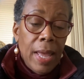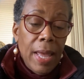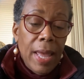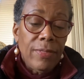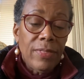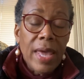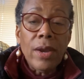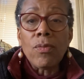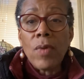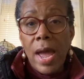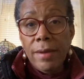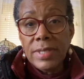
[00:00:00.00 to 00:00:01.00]
and then
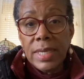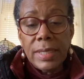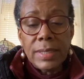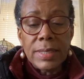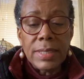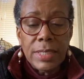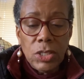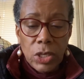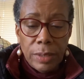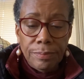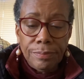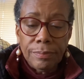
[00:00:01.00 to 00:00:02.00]
arrives at a
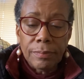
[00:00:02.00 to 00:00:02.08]
decision.